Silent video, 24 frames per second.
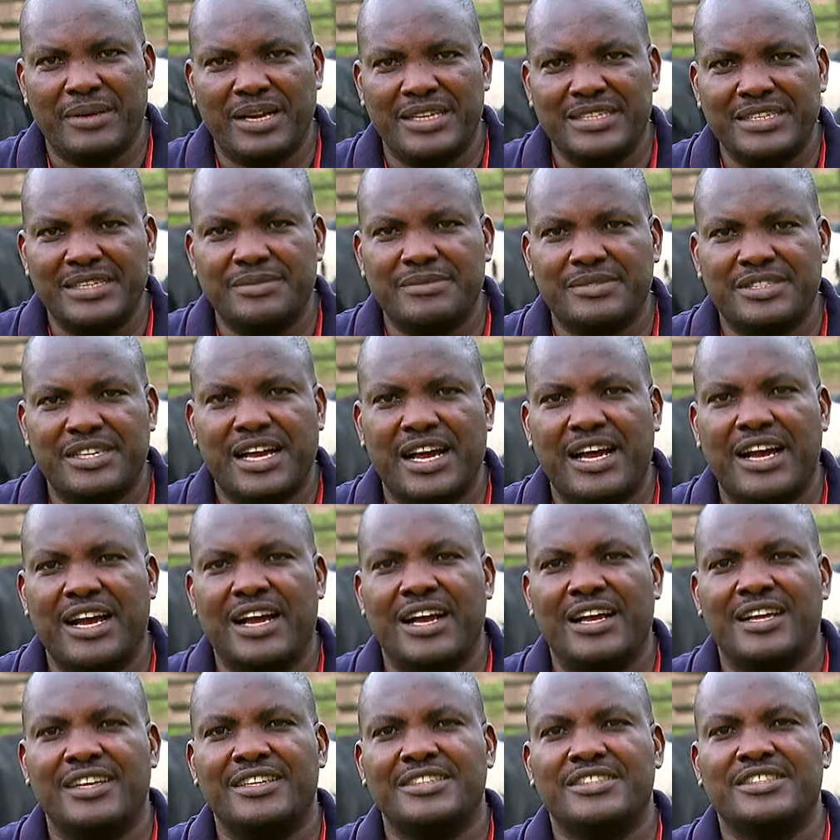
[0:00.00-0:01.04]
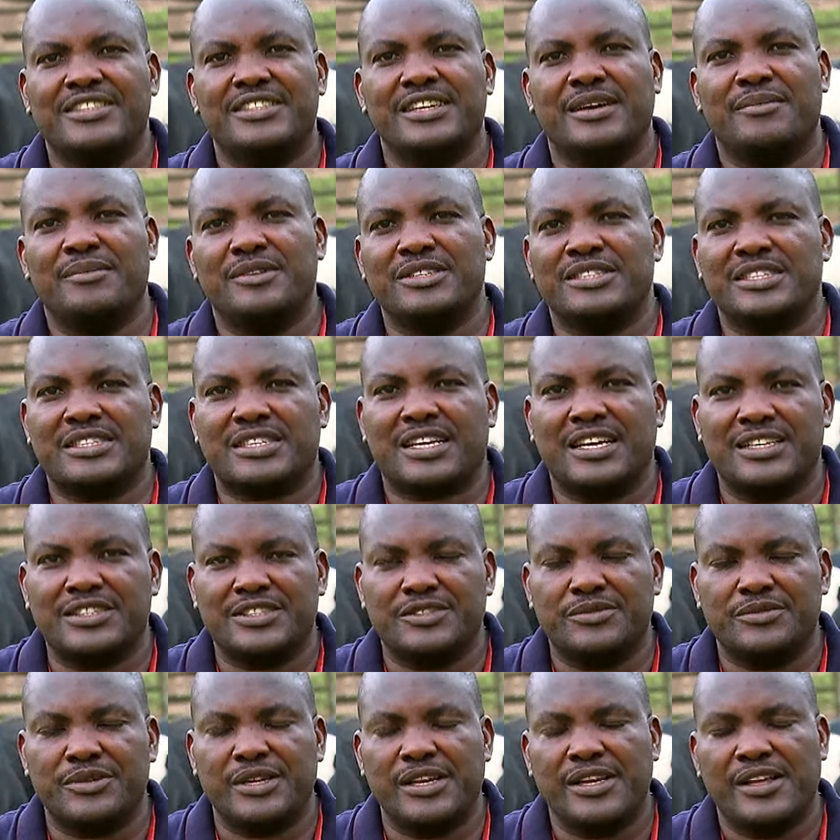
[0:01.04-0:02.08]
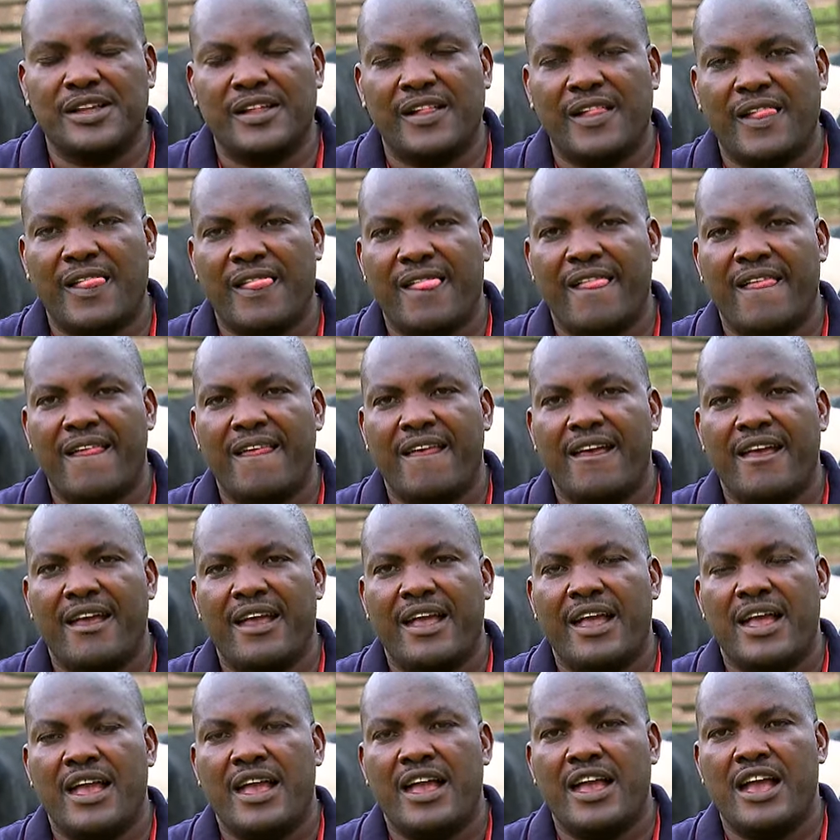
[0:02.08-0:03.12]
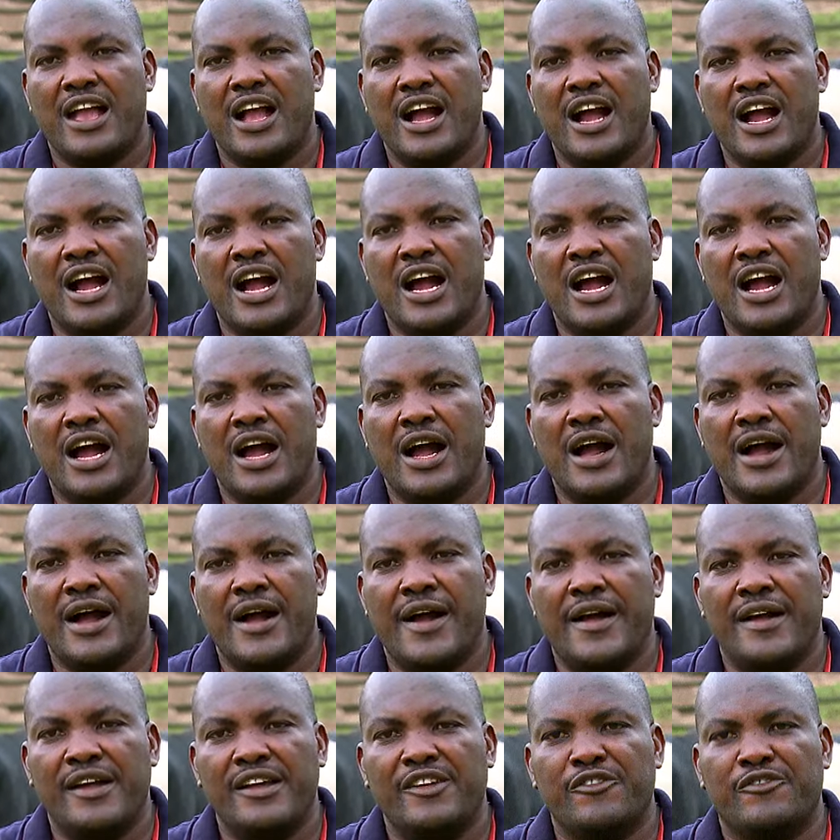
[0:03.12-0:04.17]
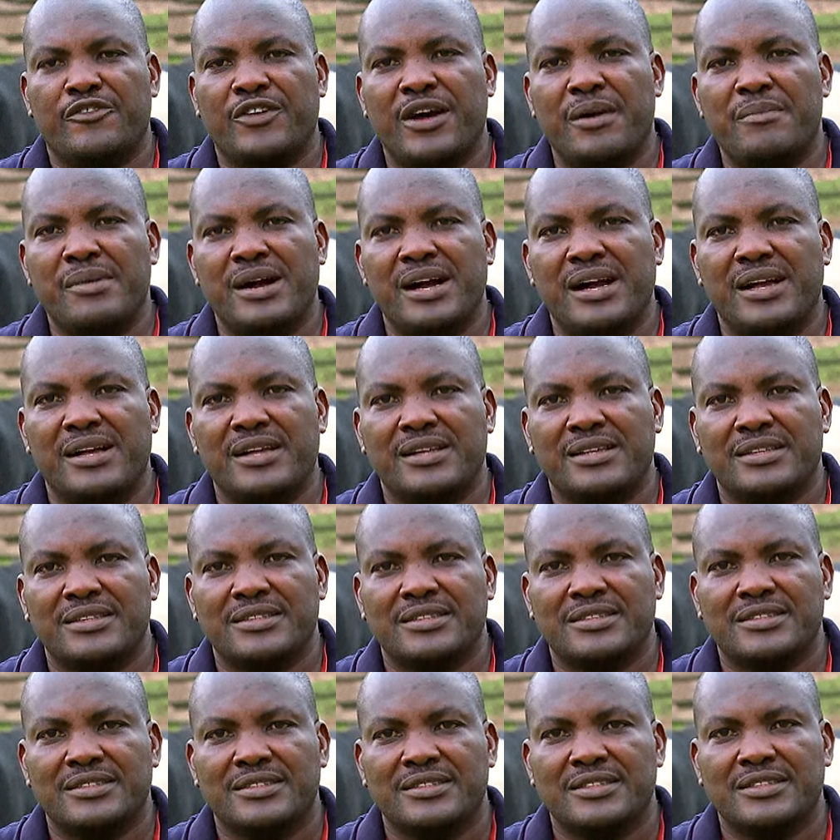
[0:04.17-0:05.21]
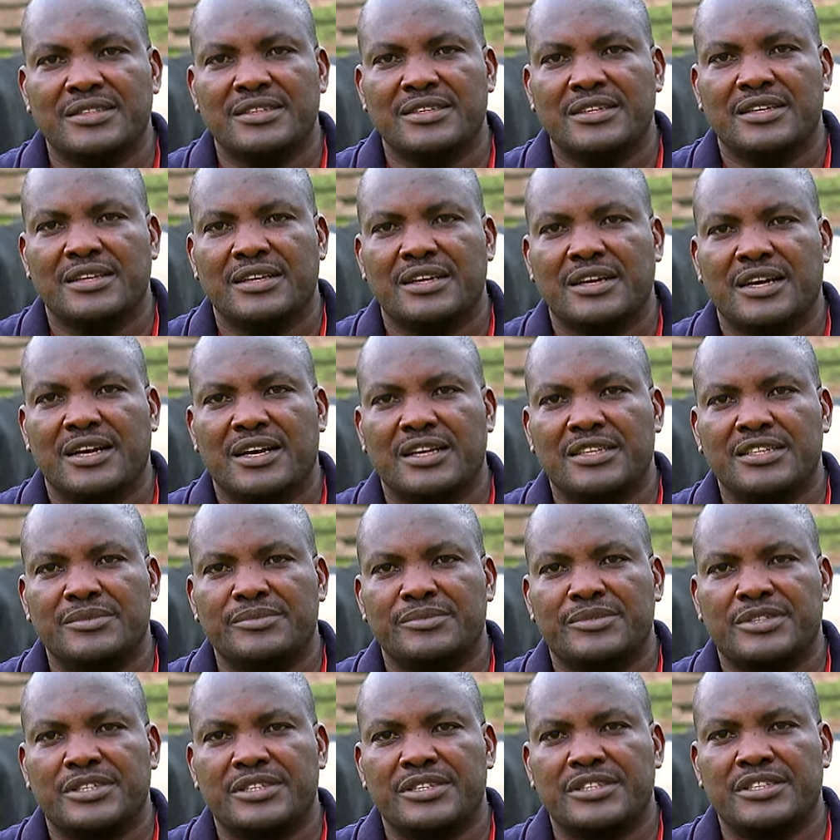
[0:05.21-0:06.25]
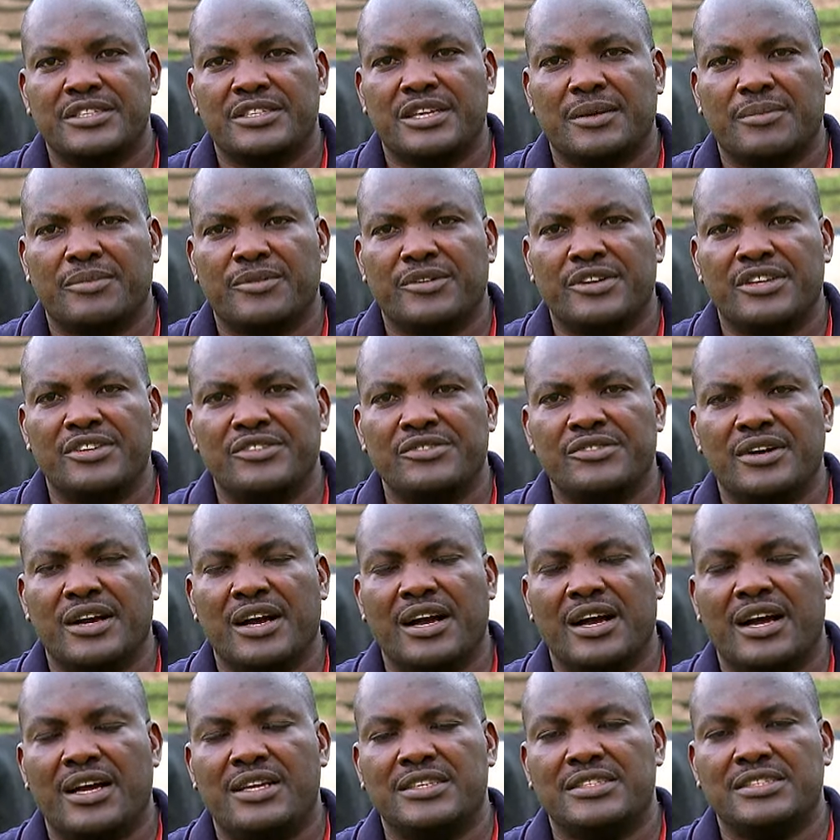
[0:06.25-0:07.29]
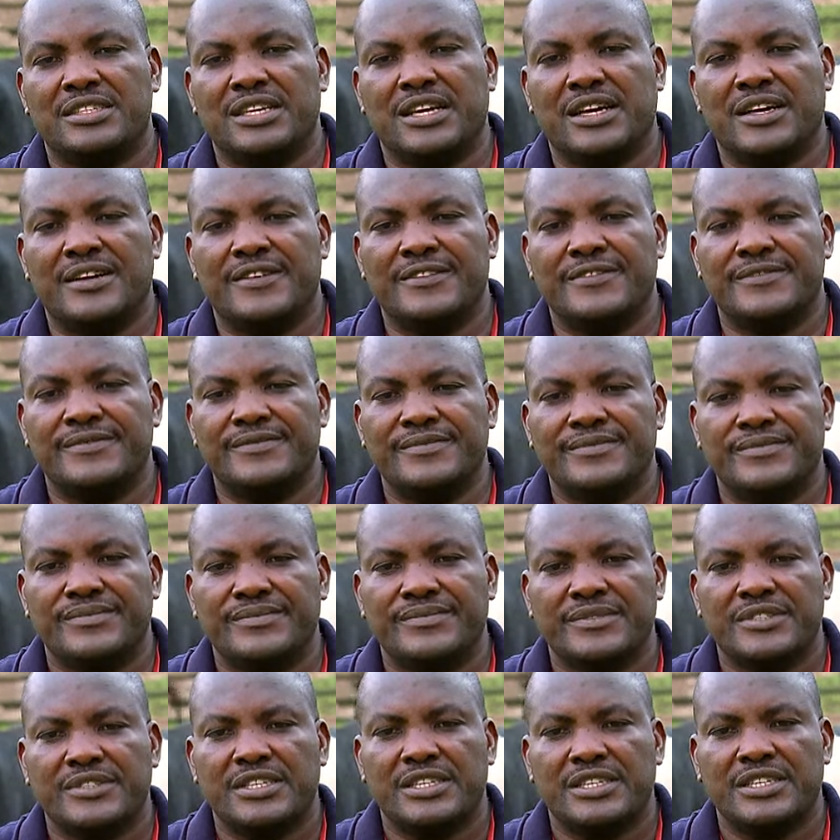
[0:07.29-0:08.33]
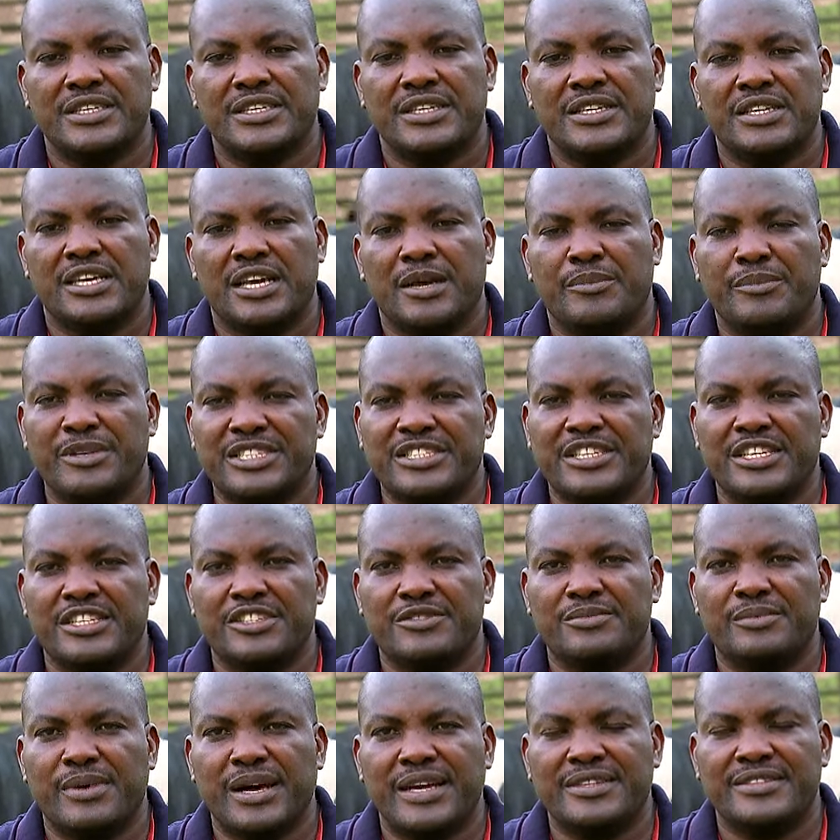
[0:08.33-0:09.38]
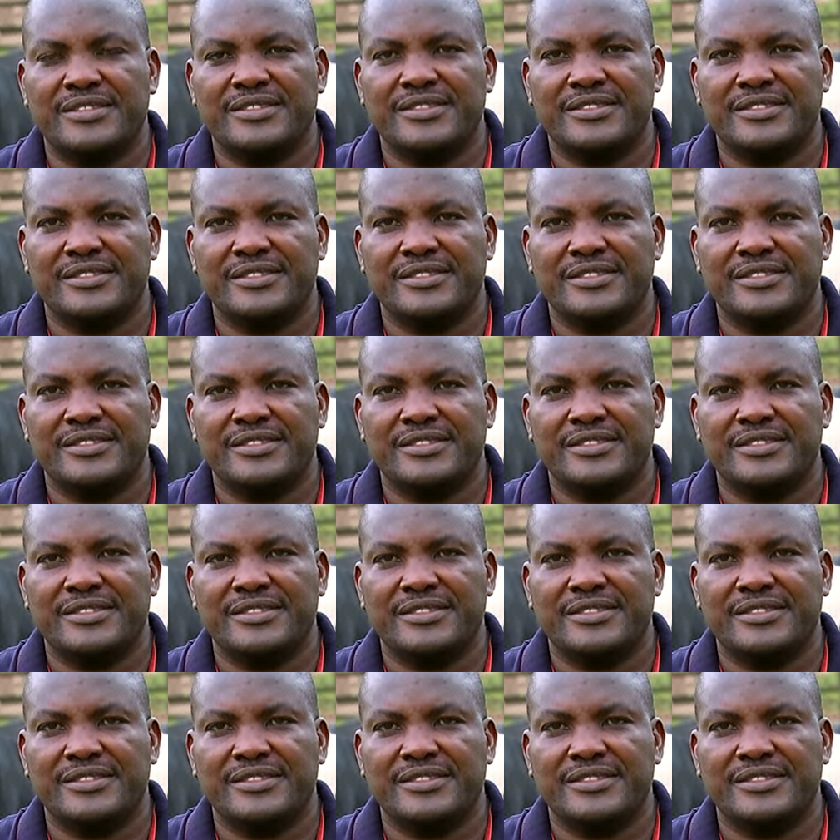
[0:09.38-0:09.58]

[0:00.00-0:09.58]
my name's uh, Engineer Moses Kazibwe, uh, a farmer, an entrepreneur, and uh, a businessman.